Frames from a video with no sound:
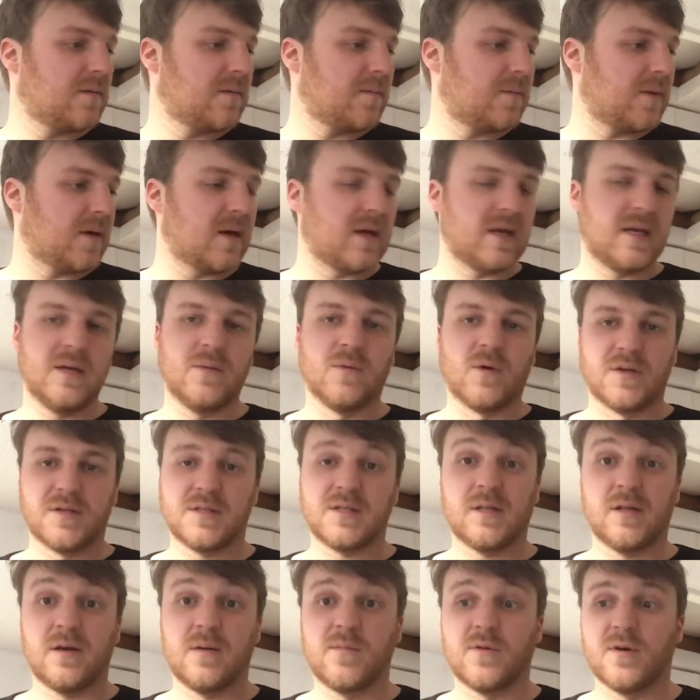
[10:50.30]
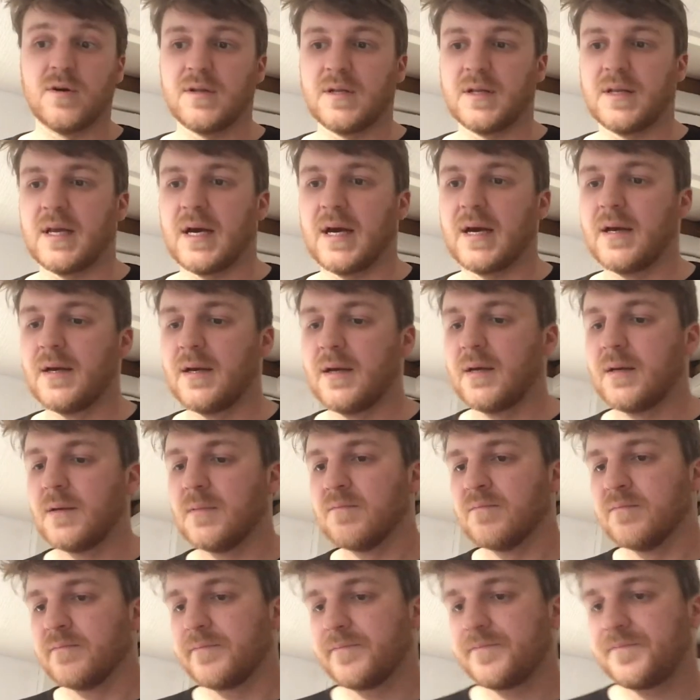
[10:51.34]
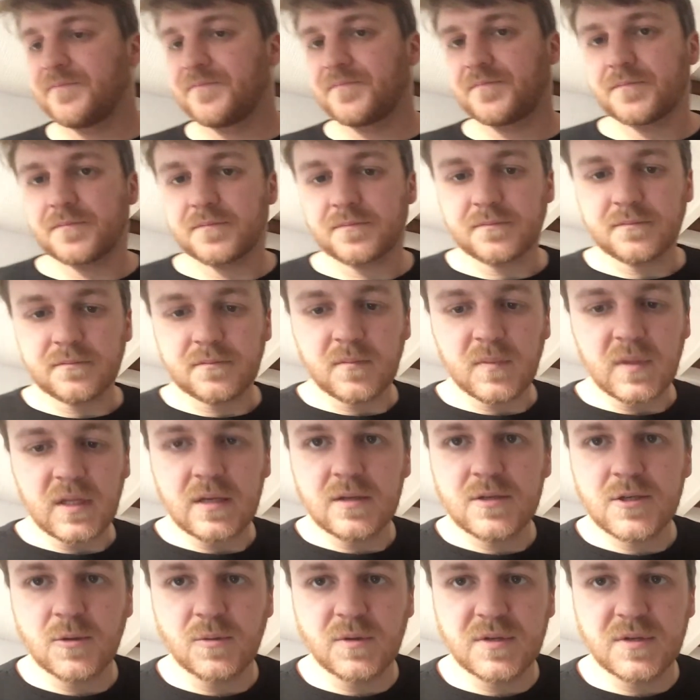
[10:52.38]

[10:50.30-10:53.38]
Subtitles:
but he wants a lot more than that. So